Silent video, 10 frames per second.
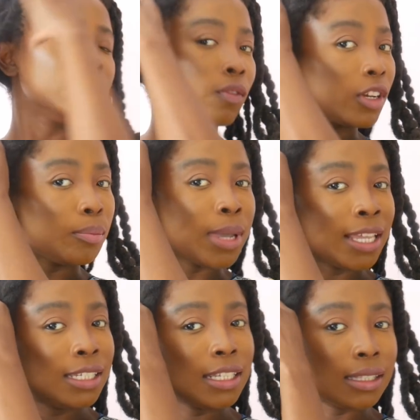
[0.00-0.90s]
for the
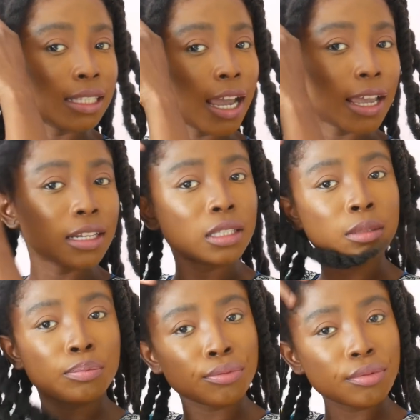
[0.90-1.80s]
bending side, it's
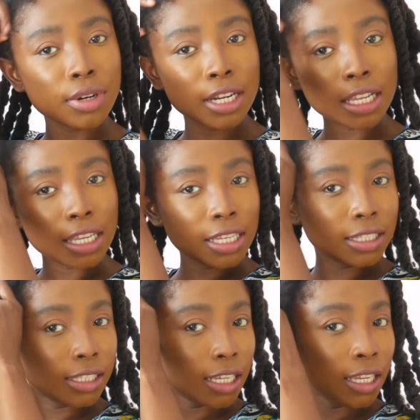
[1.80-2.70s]
pretty
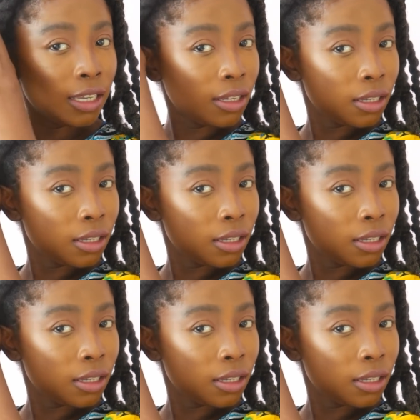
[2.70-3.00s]
easy.